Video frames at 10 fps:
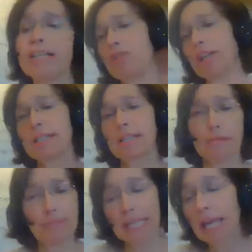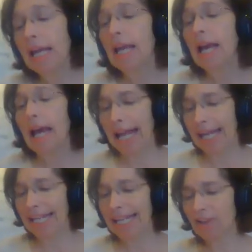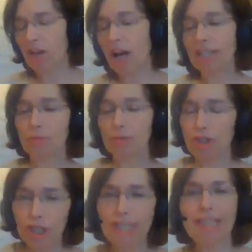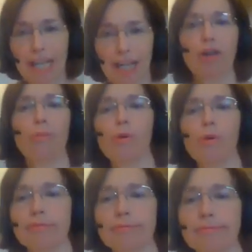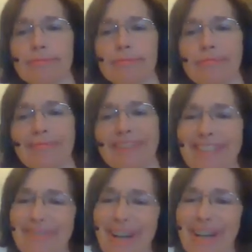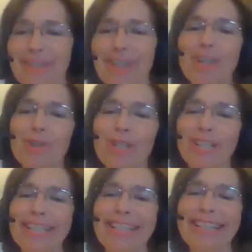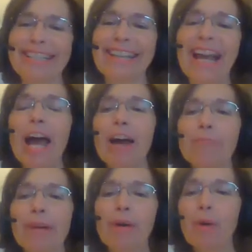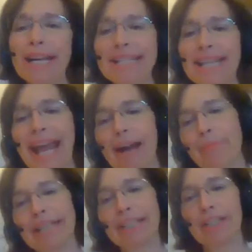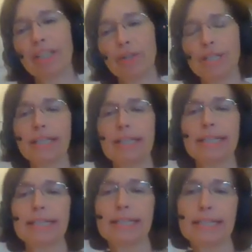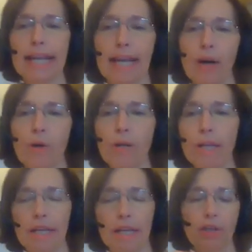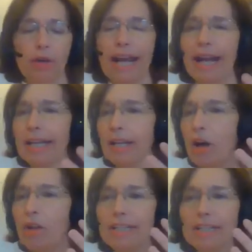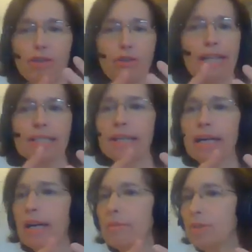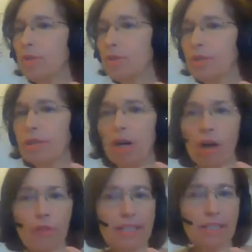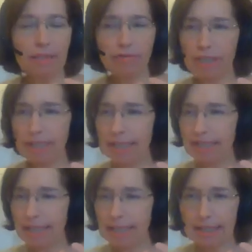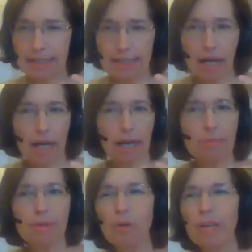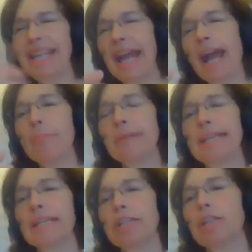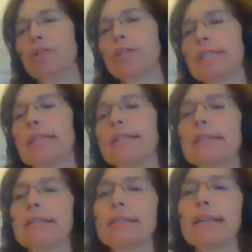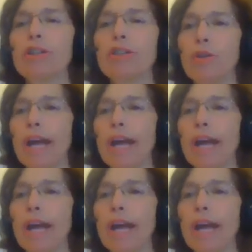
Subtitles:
of dress ups. And he thought this was just terrible to write a very short sentence. But what is happening to your sentences now? You're adding all these dress ups, you're doing all these different sentence types. What's happening to your sentences as you